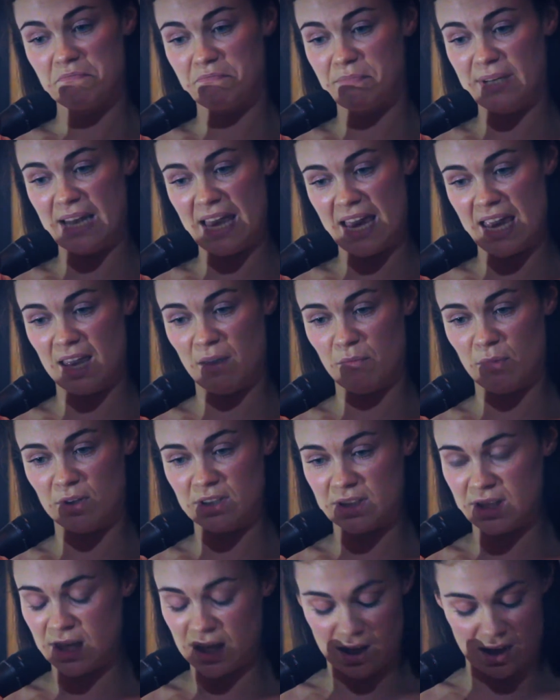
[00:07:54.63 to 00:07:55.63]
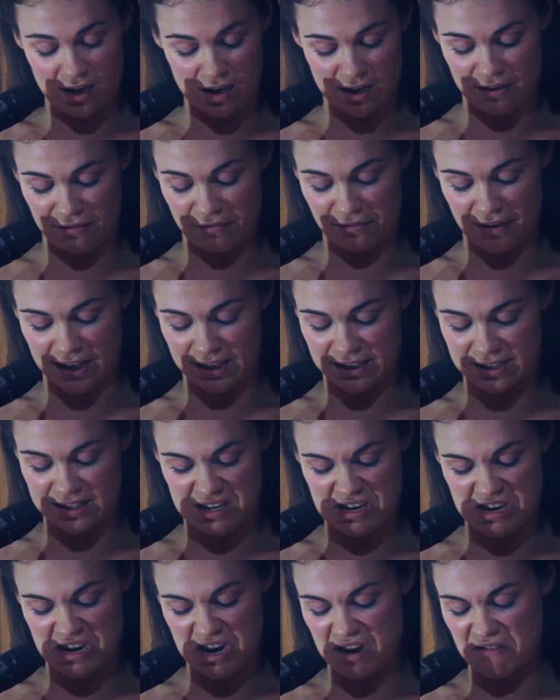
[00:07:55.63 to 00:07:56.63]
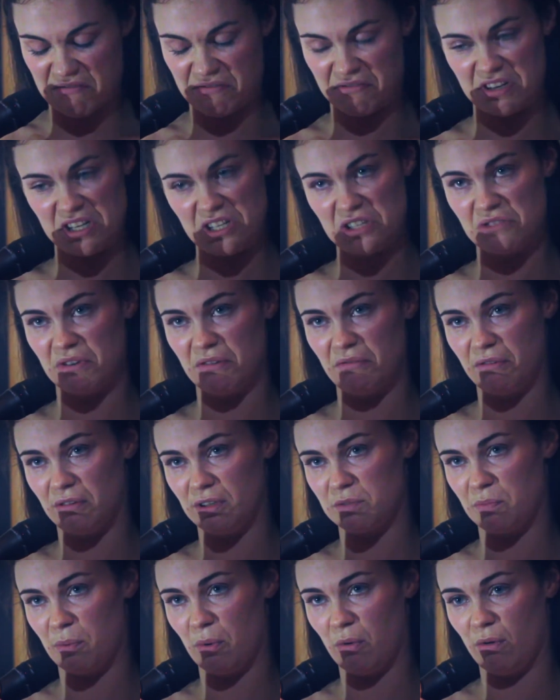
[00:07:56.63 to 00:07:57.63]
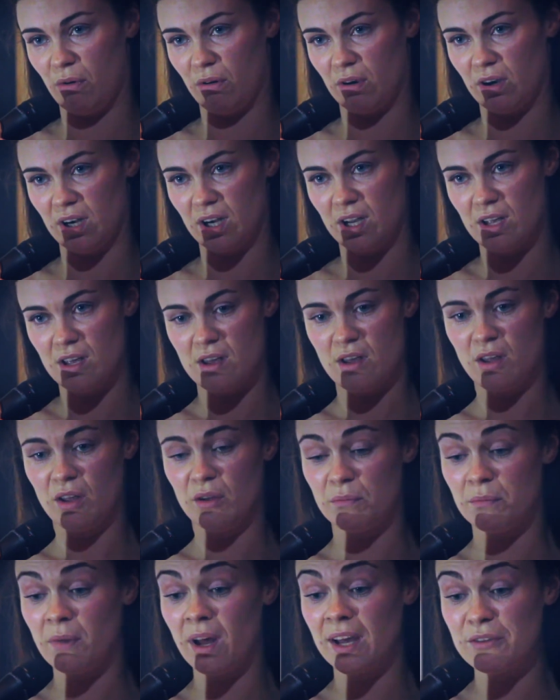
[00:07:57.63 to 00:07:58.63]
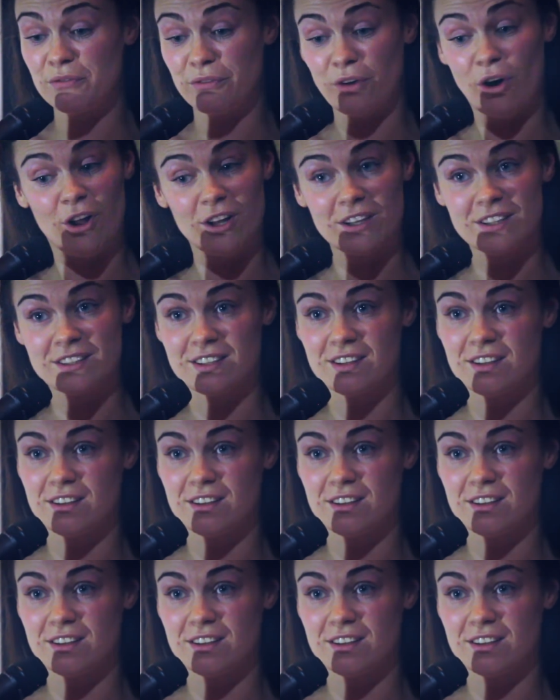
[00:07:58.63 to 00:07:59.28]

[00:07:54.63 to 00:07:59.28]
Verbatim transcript: blame until I felt it in every shriveled pore. My fault.